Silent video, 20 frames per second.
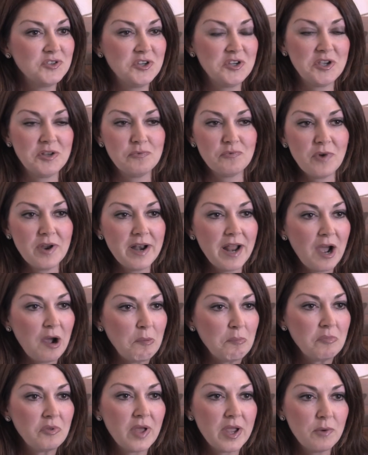She can run
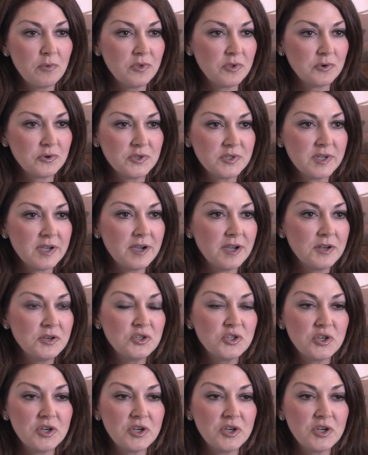out and play with her son.